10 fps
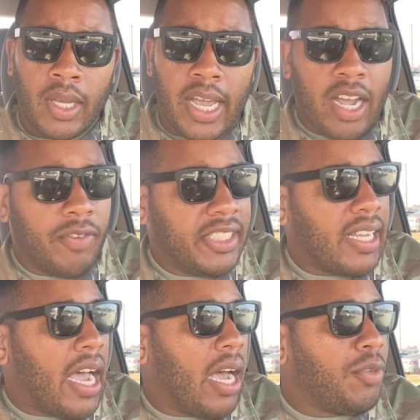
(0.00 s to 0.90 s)
Every
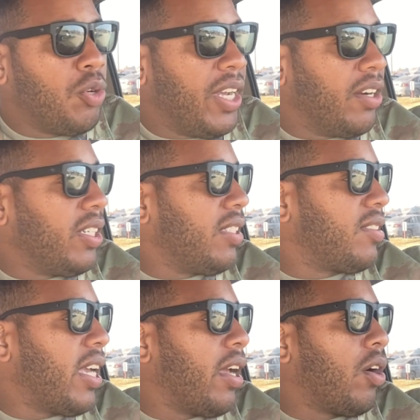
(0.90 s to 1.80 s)
time you hear
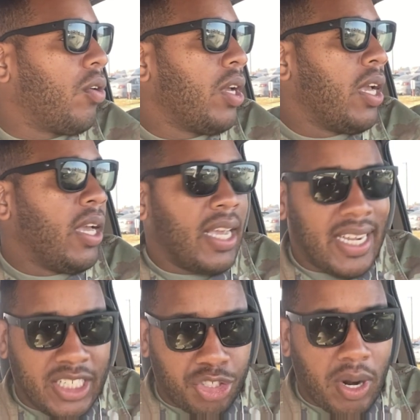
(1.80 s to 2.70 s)
Denzel,
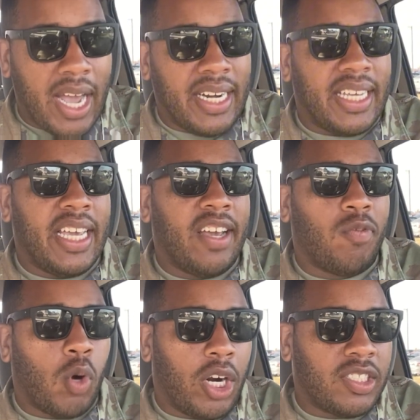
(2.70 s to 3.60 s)
he's trying to
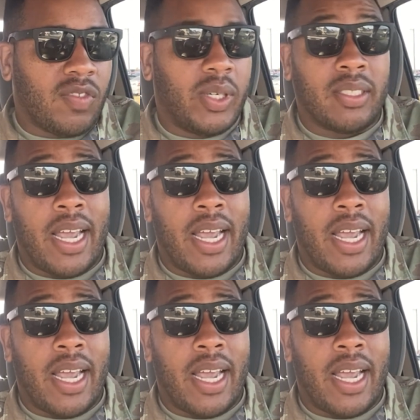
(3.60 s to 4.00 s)
give words of wisdom.